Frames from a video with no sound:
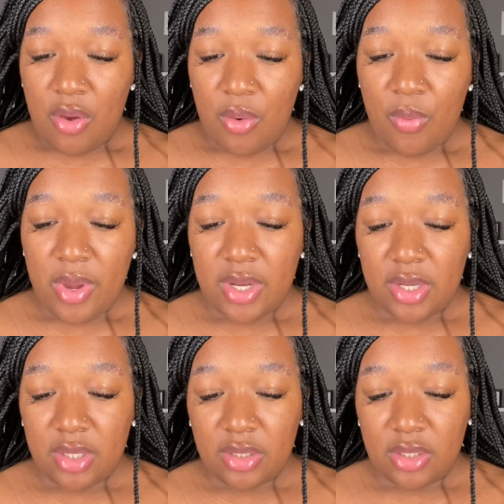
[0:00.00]

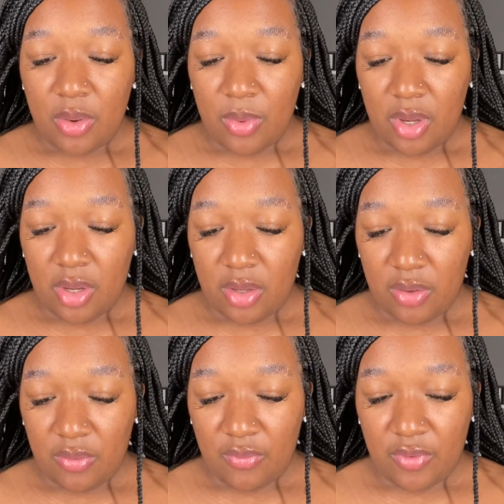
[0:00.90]
1 to
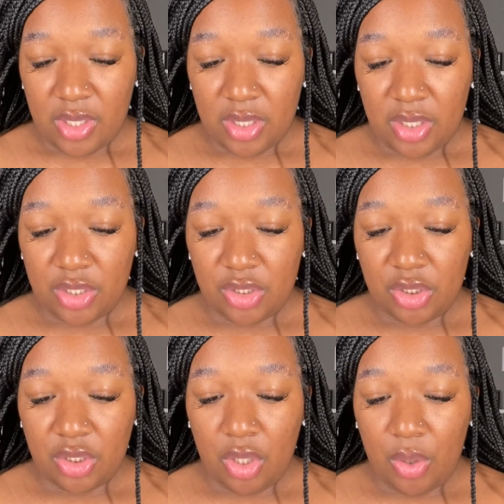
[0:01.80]
1
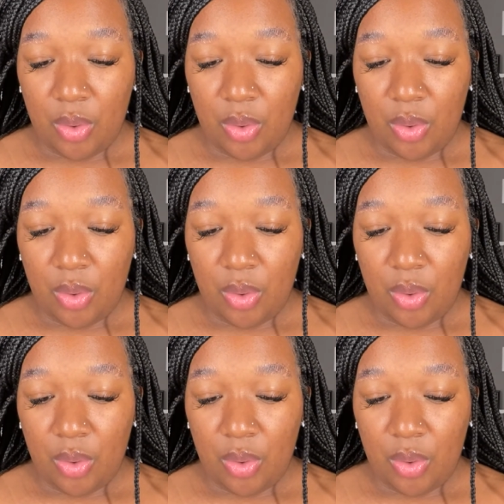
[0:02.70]
ratio.